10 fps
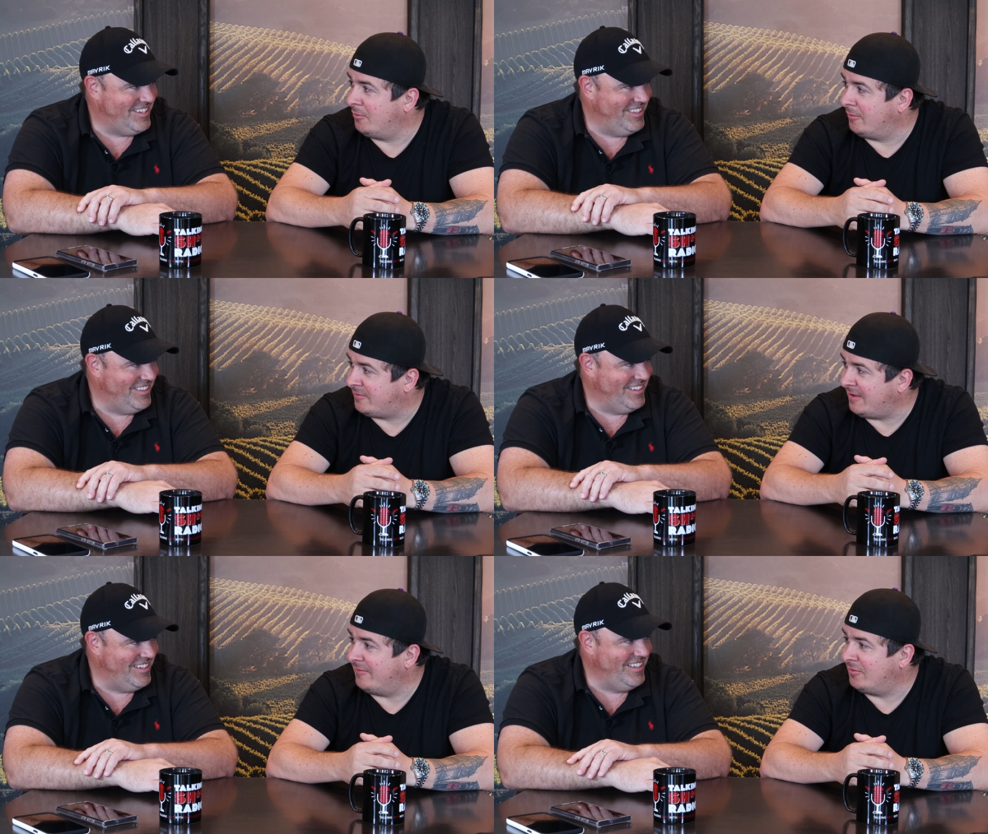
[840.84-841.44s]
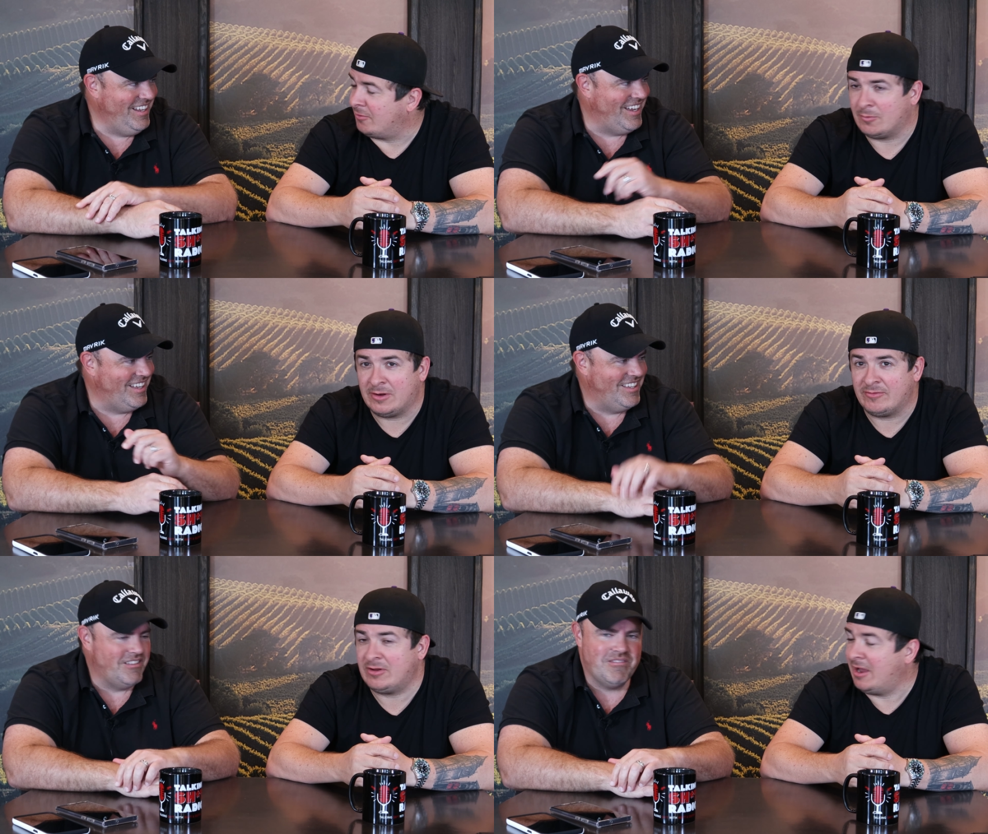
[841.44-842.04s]
Speaker 1: 207 or
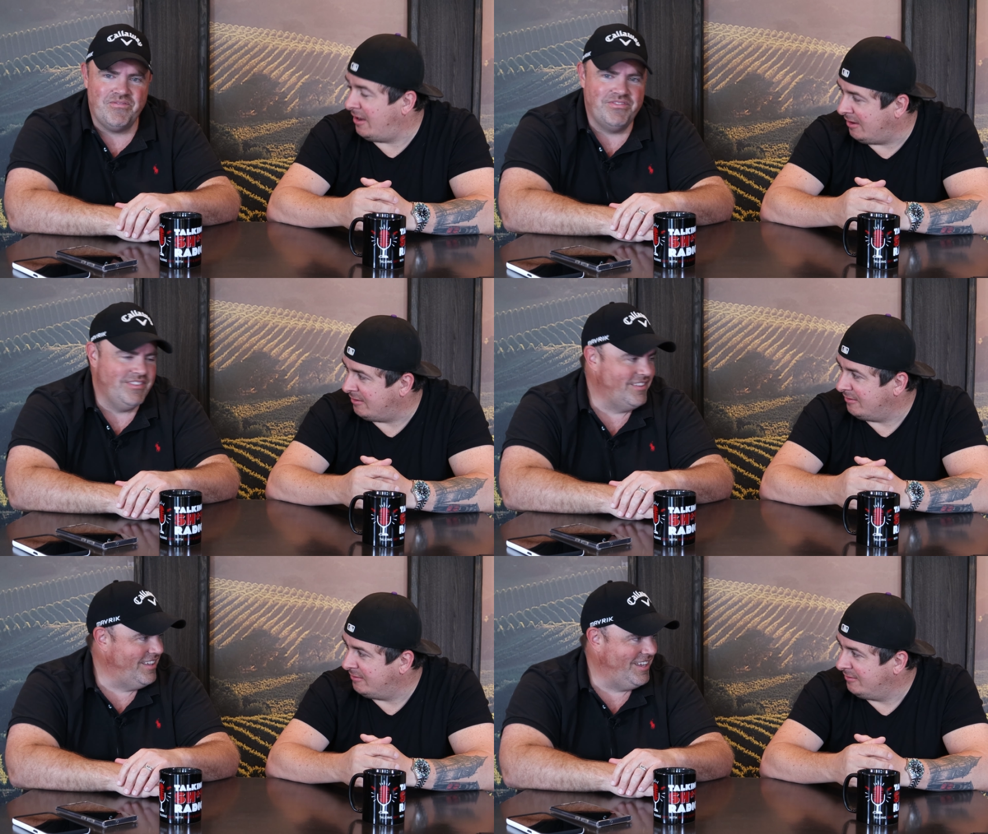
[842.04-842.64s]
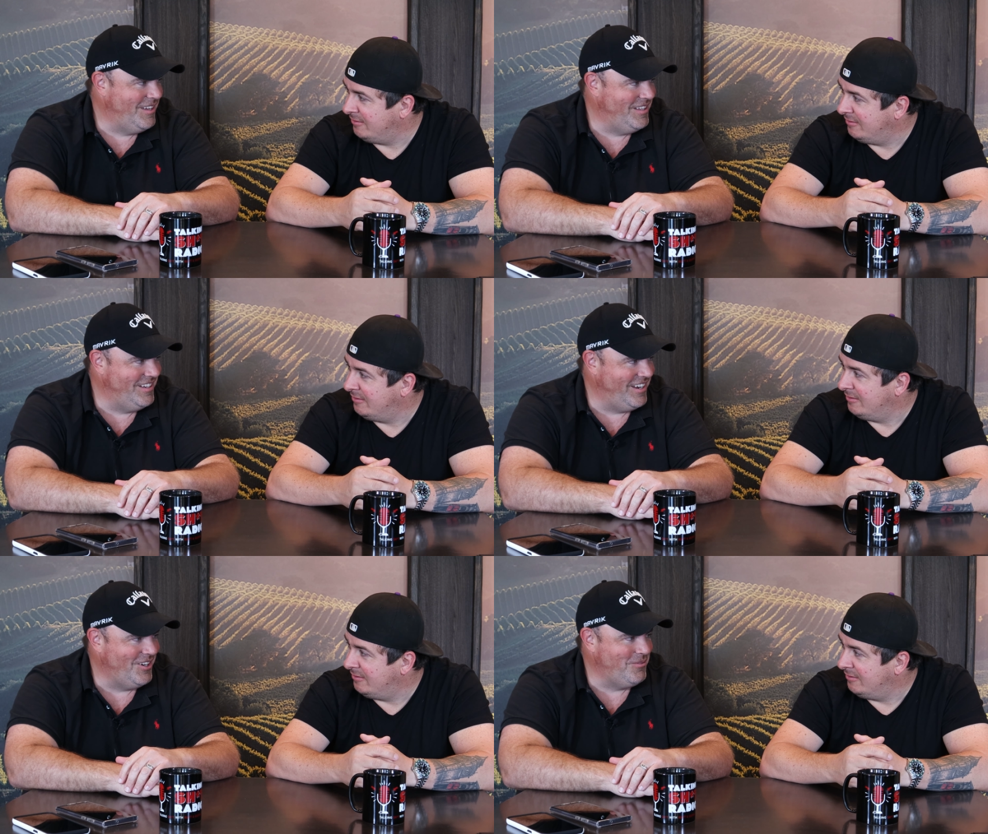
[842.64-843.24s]
whatever. Yeah.
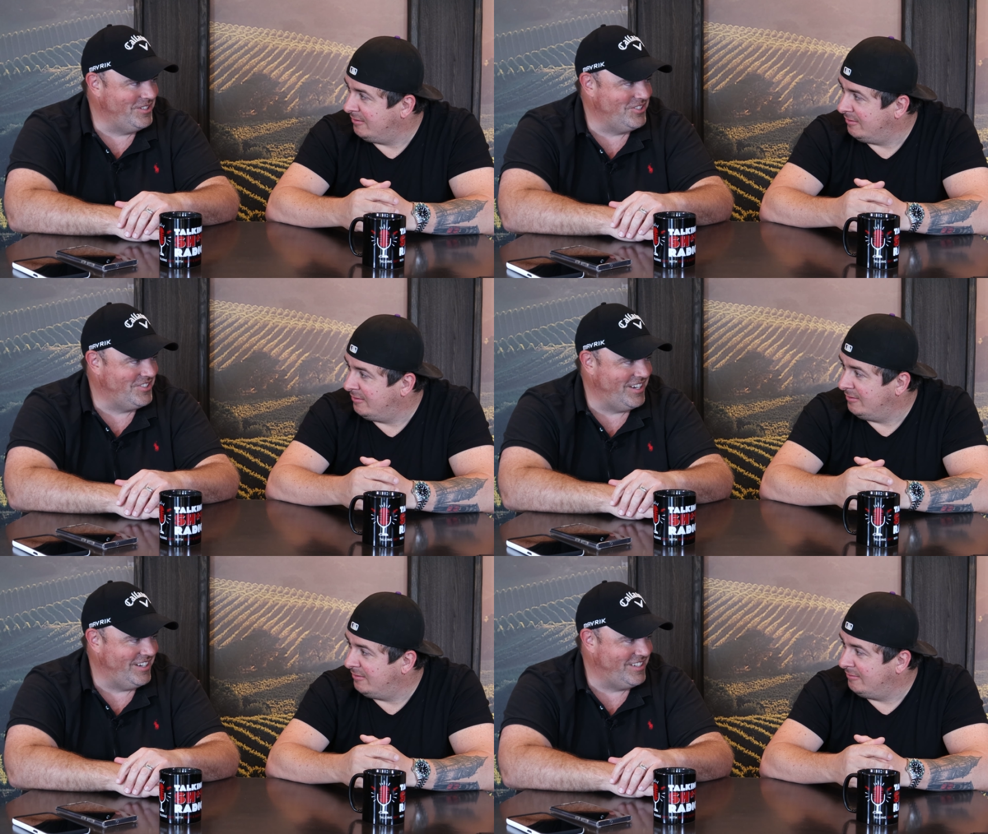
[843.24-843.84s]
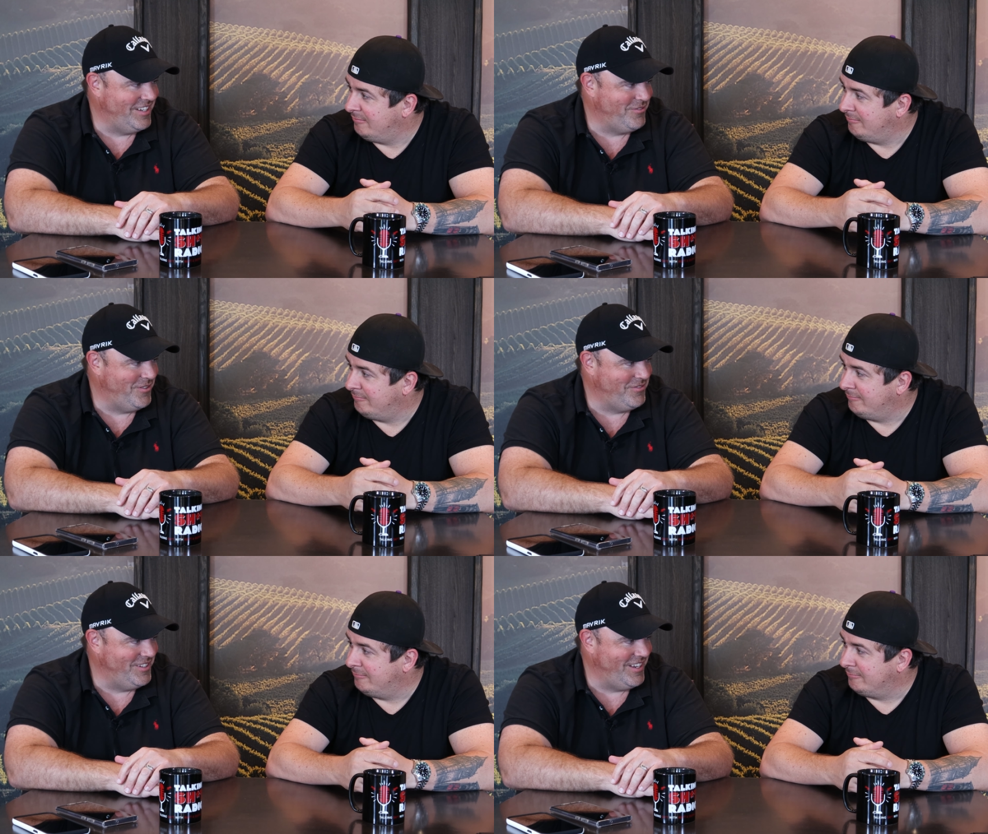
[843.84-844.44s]
Speaker 2: And here we just say take
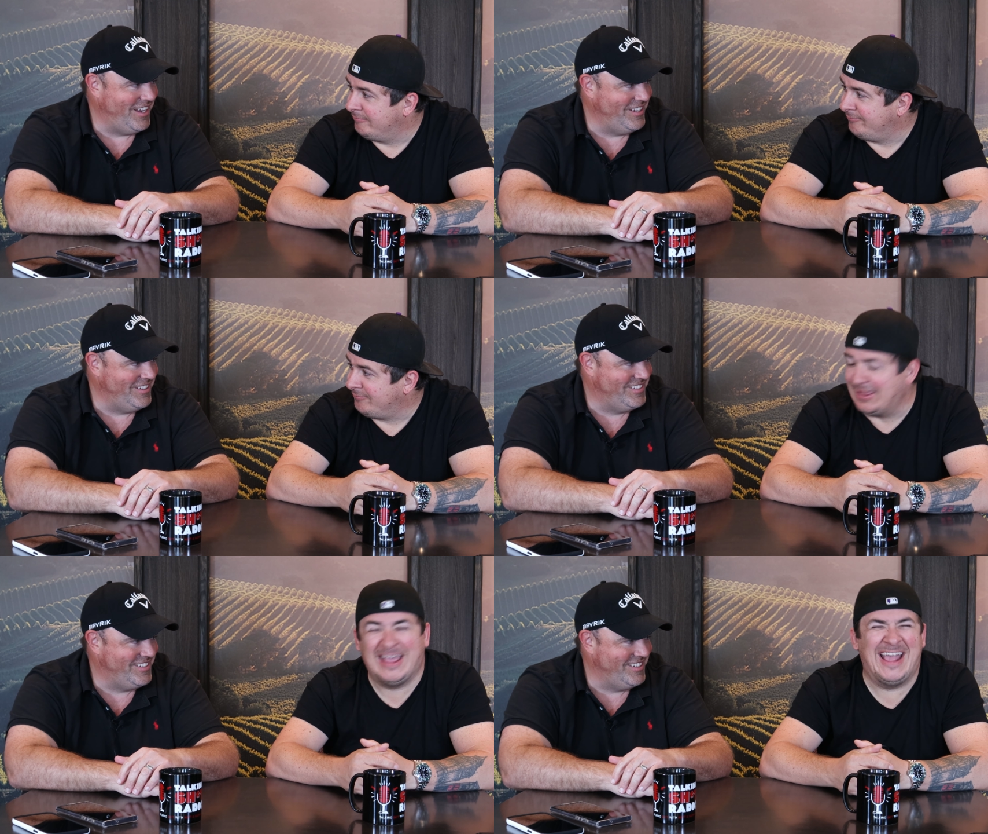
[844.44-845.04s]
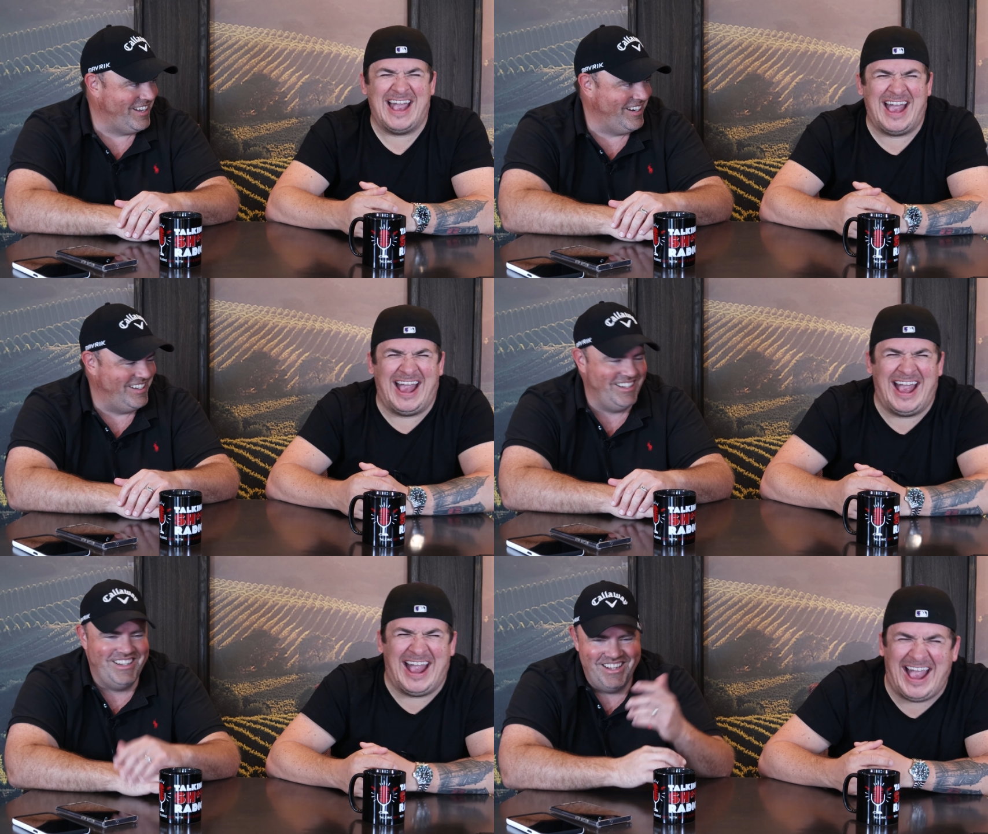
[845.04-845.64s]
50 to 80 to
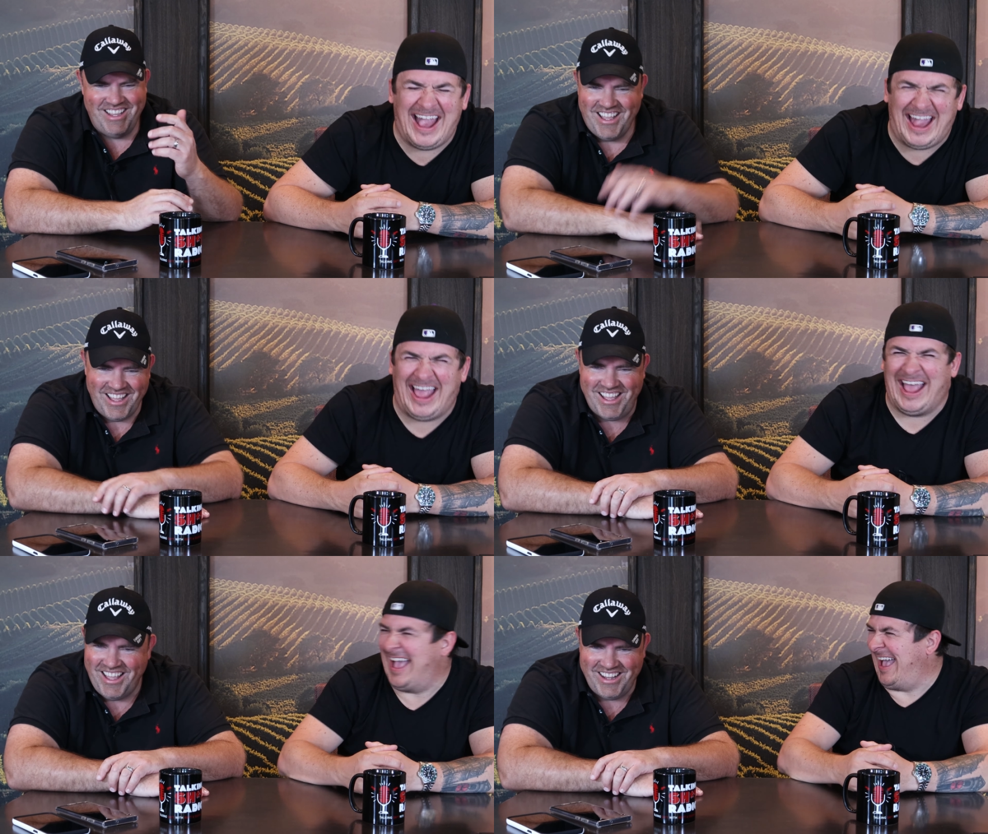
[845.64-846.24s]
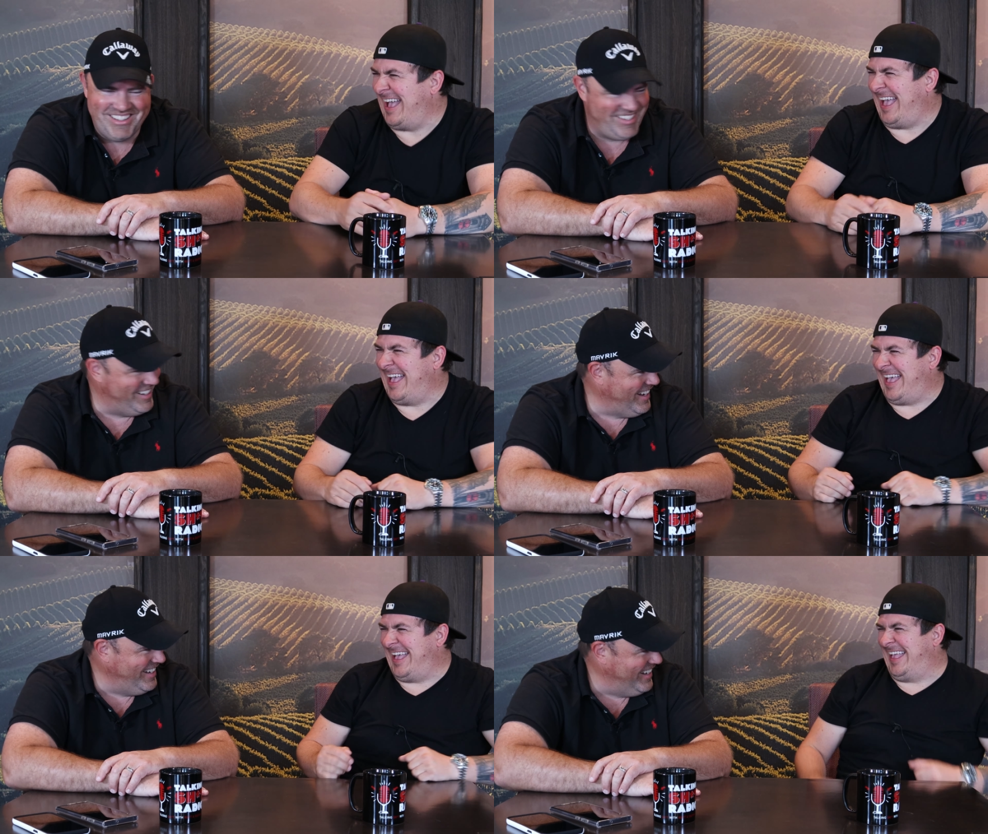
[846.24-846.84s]

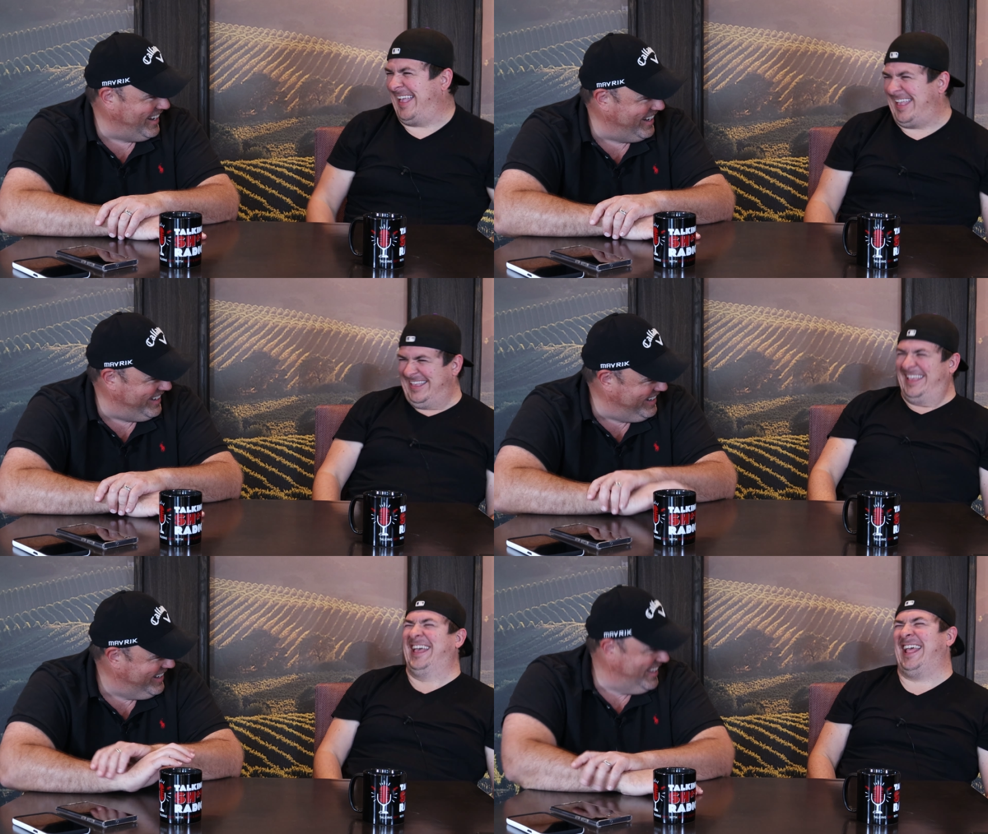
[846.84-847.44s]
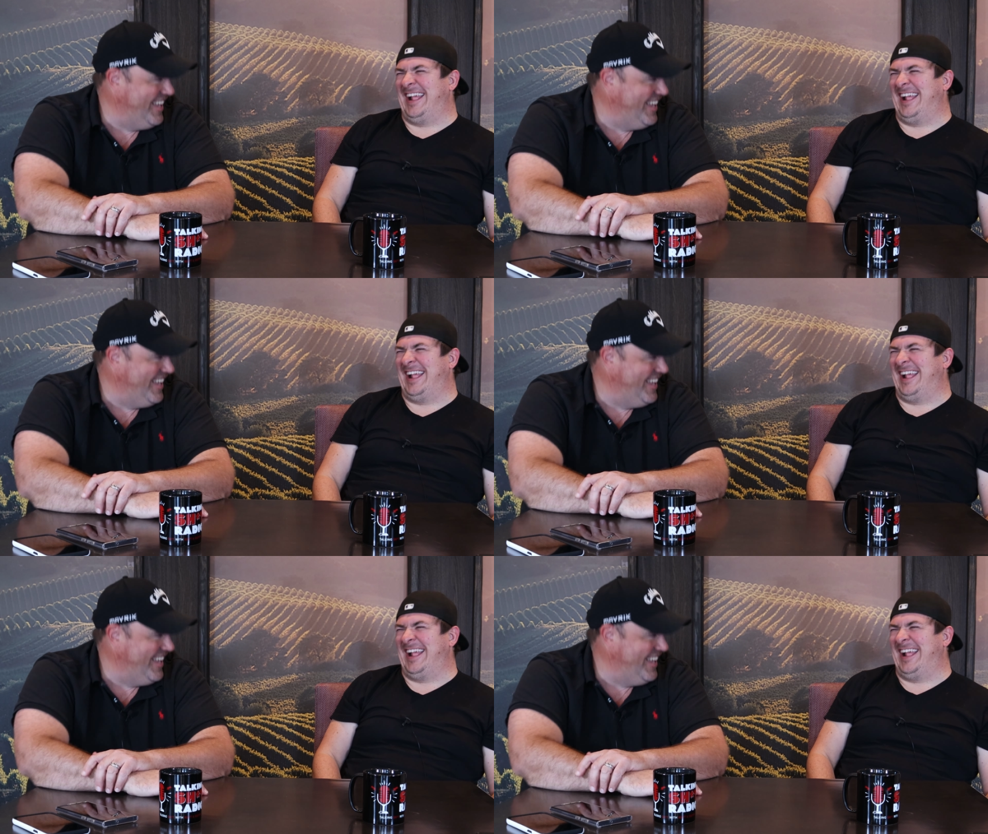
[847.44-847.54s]
99.